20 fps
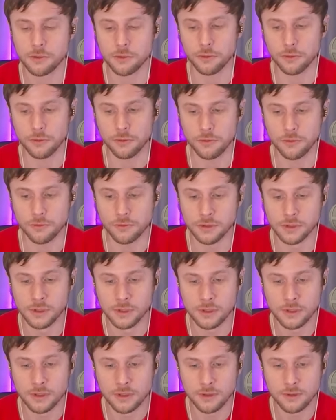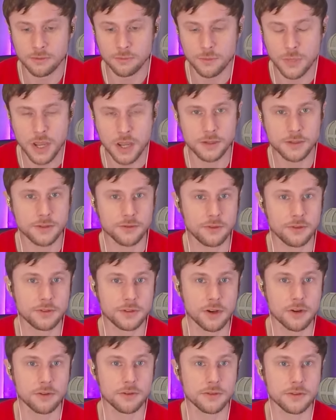who basically
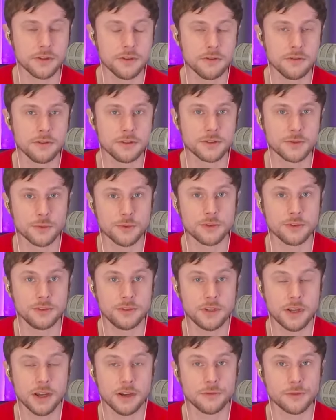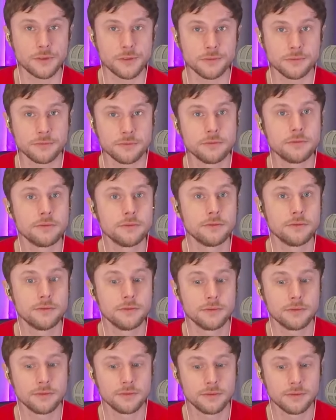told us unions were the devil
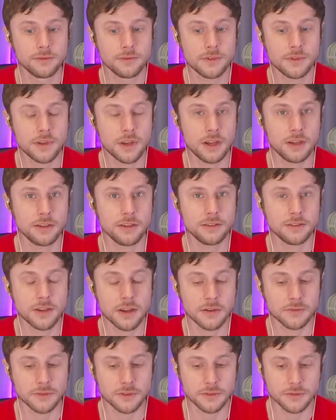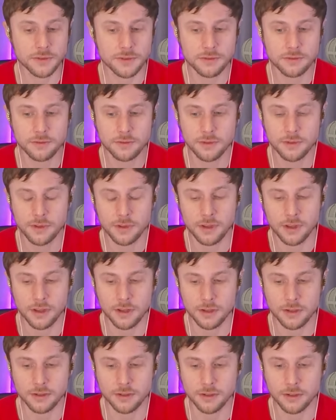Yankee Devils,
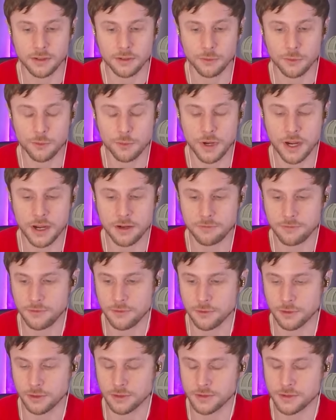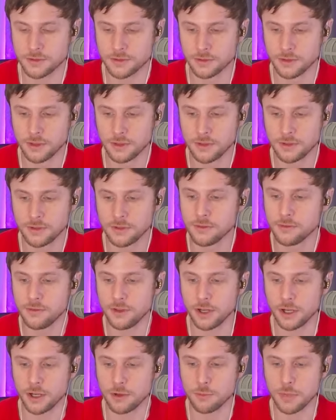and uh, were bad for us.
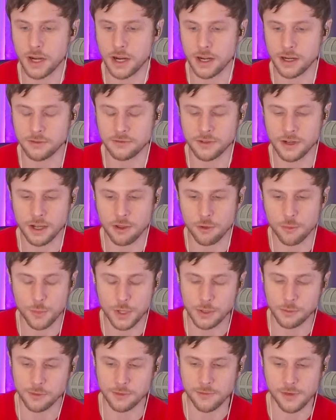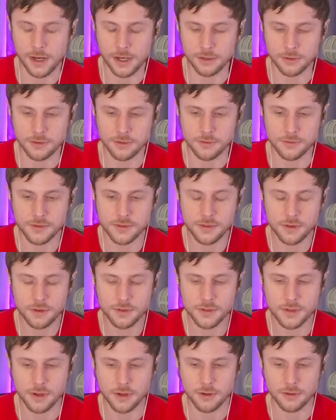Very bad for Alabama values.
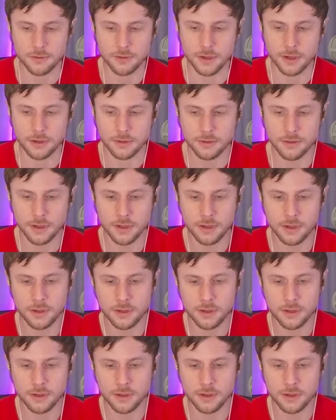So uh,